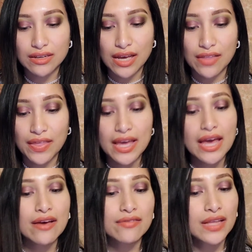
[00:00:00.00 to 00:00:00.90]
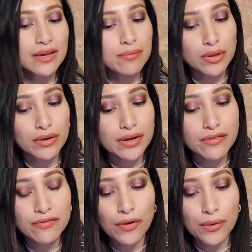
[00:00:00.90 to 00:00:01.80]
And they have like blurry
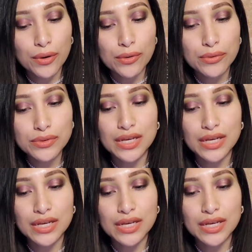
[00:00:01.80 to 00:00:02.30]
photos.